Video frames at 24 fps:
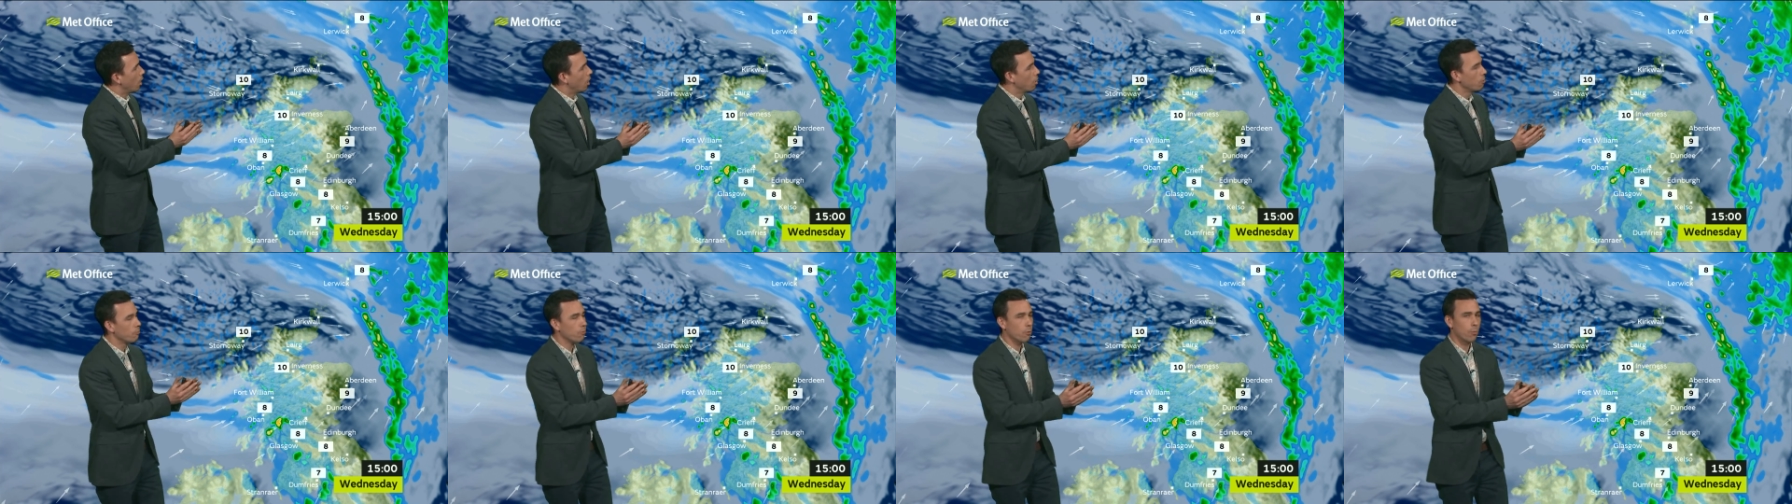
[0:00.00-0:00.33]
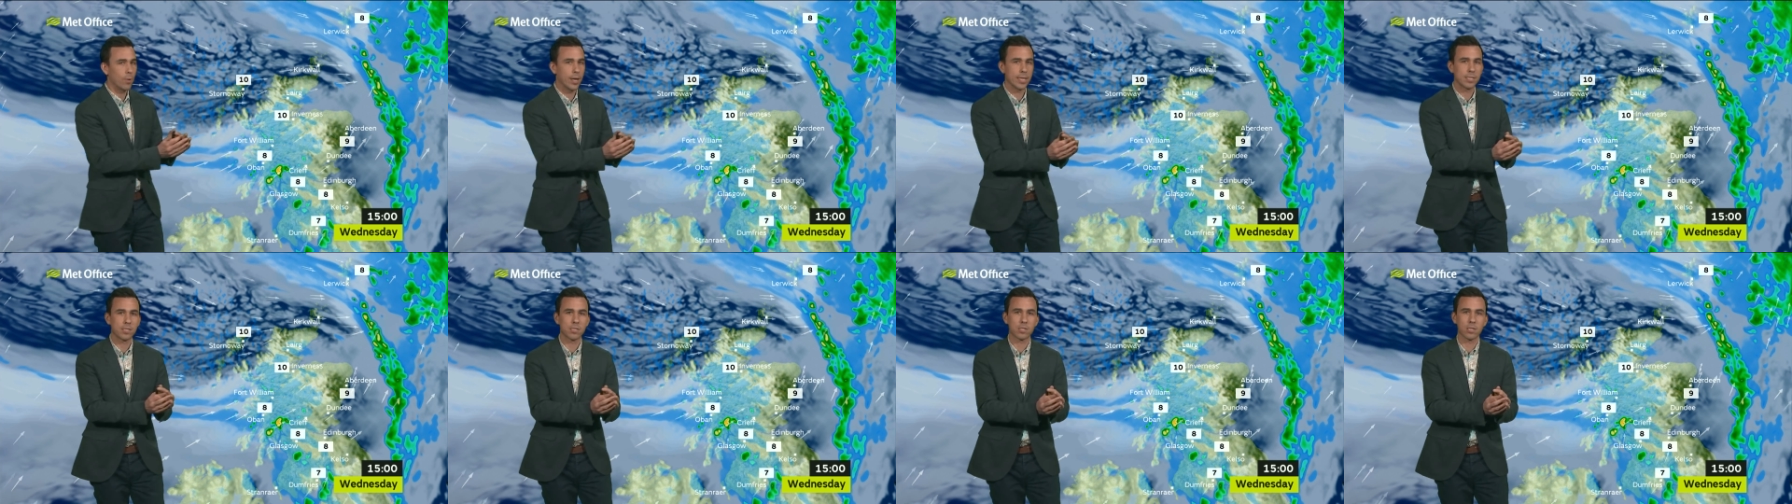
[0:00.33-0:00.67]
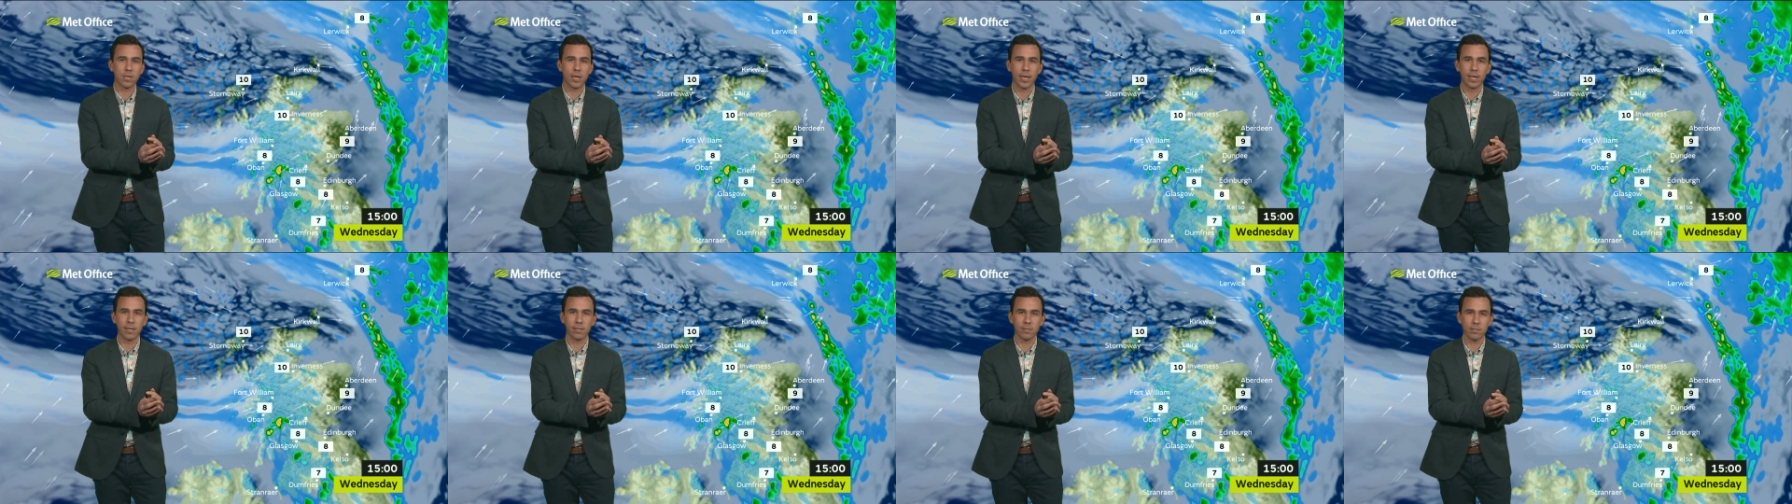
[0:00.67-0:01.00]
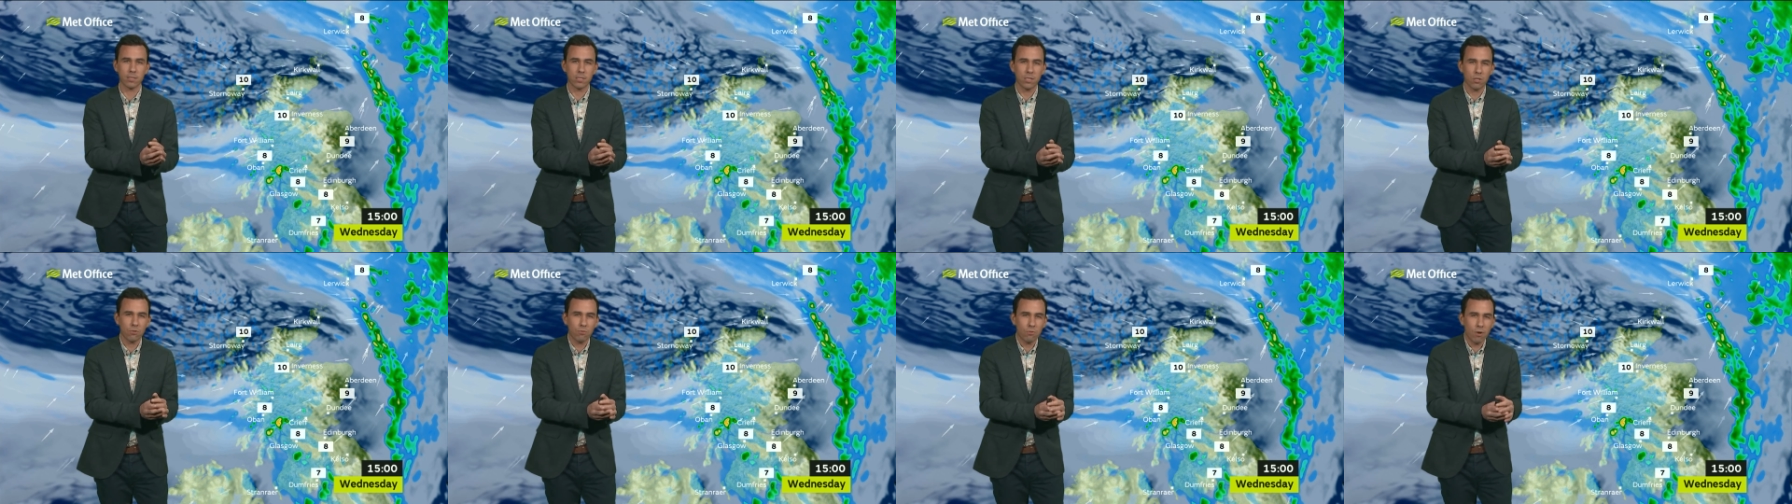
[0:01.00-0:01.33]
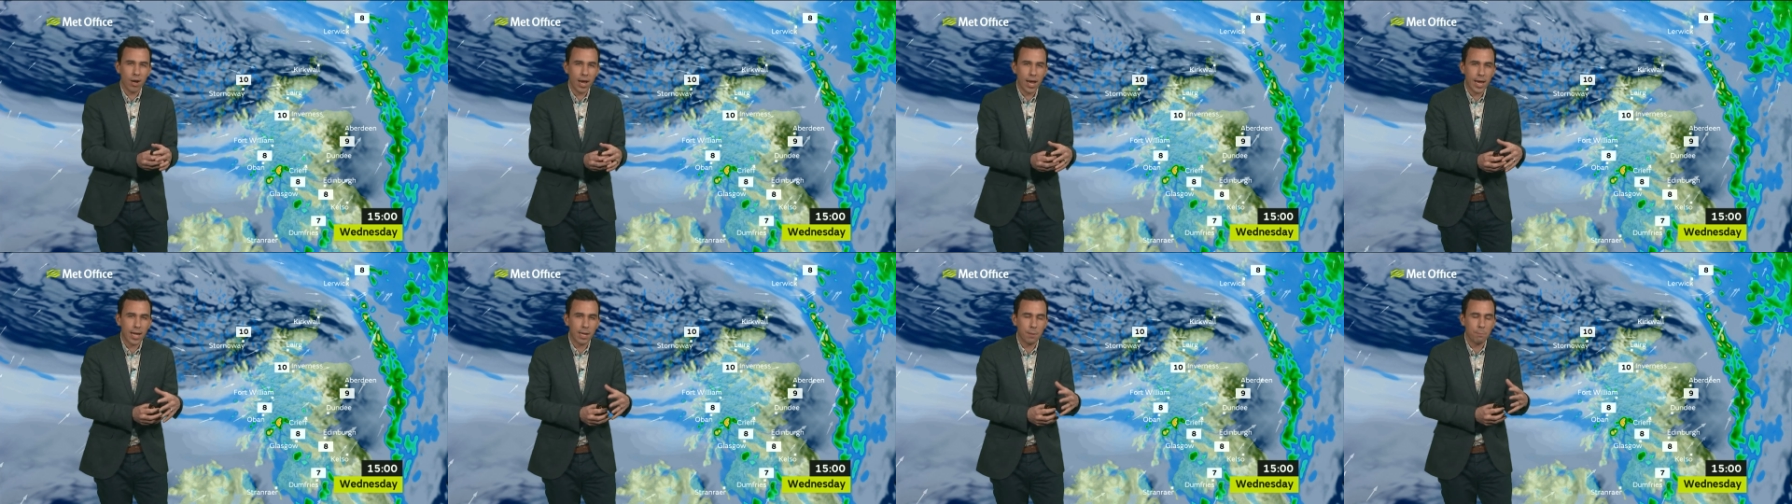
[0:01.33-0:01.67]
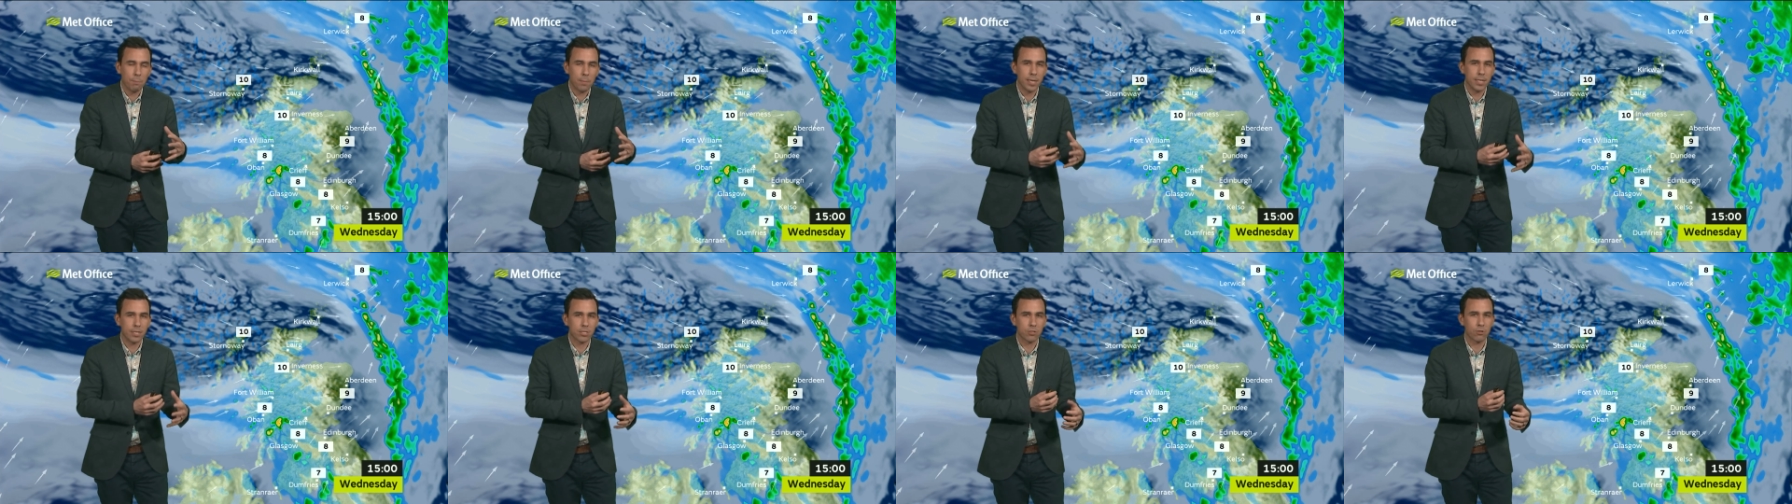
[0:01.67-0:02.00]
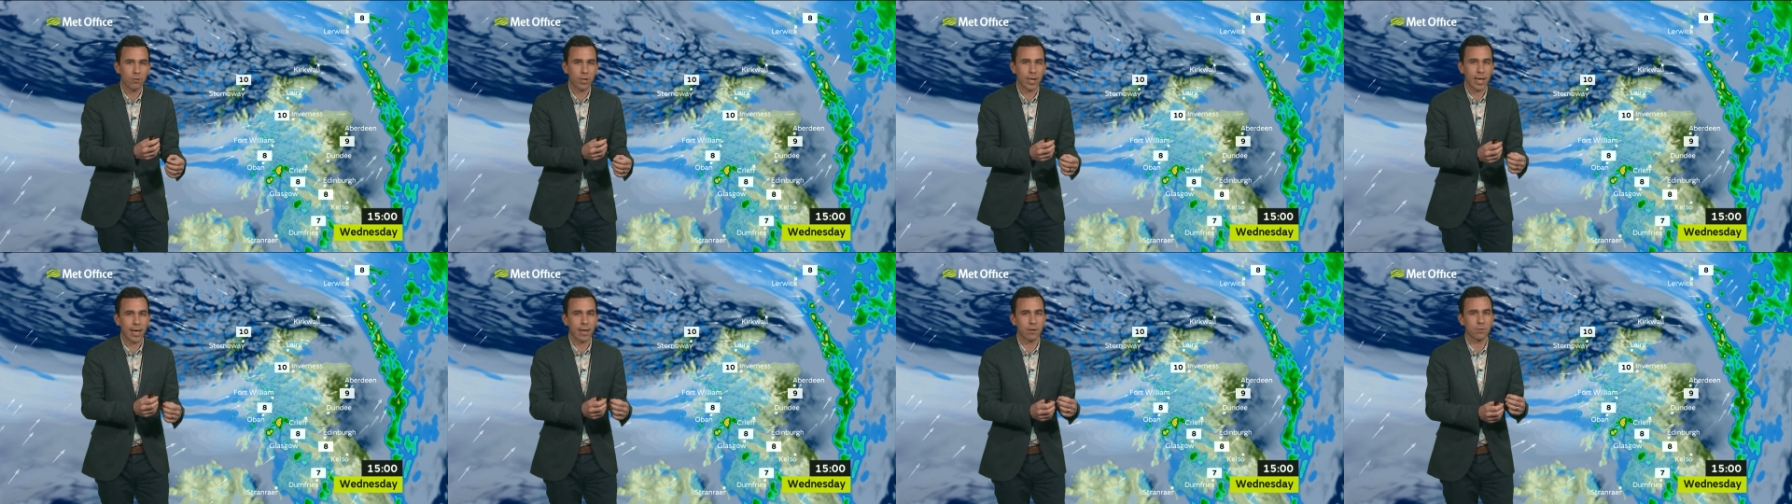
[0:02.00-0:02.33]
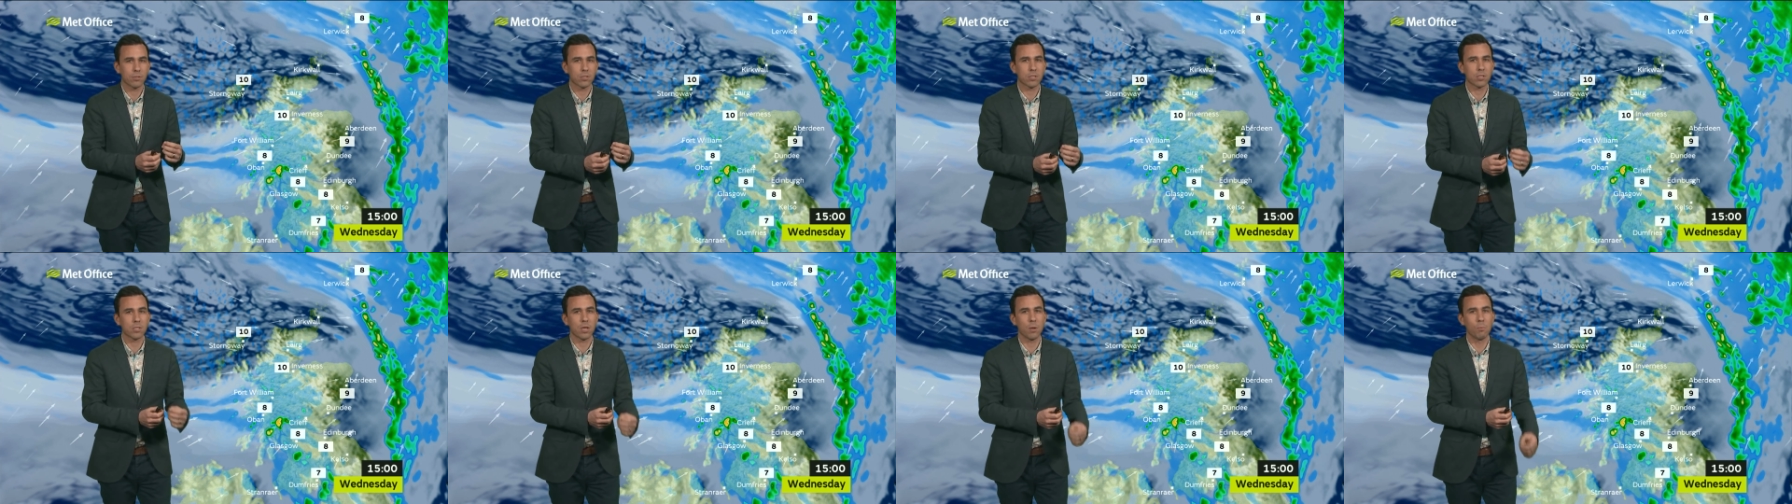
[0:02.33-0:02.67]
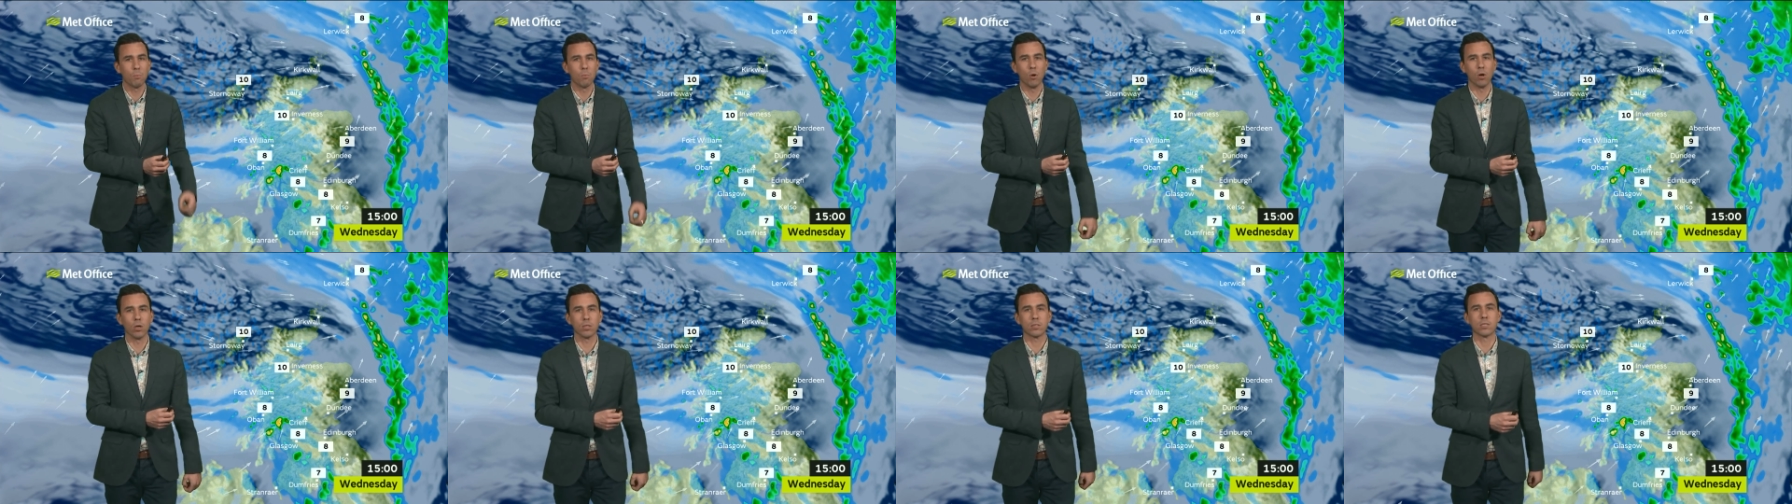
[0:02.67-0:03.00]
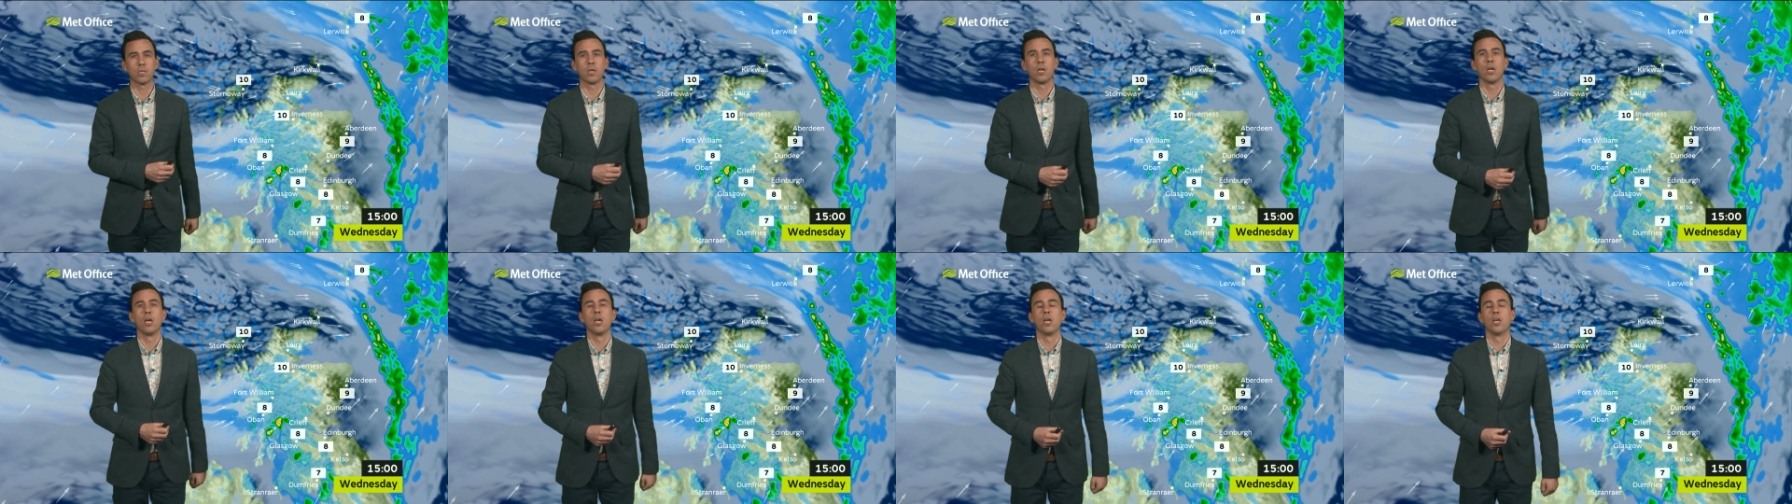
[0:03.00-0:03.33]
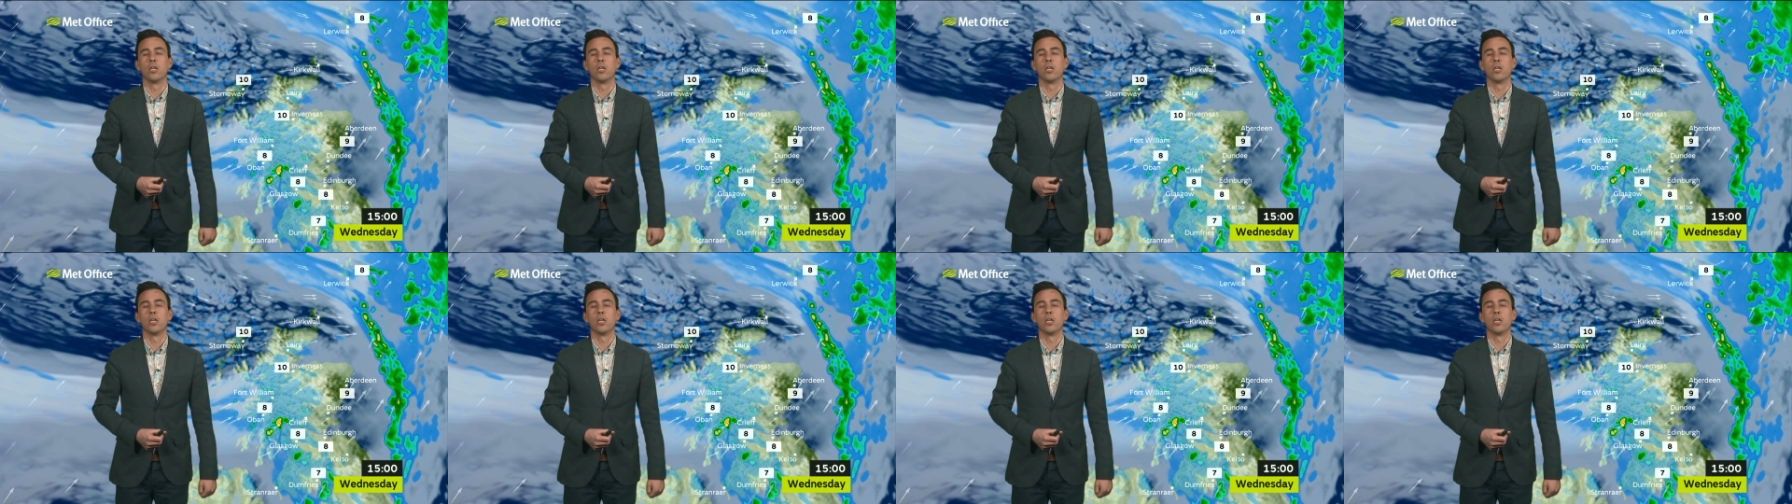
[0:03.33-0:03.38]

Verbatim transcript: over western hills, the rain petering out somewhat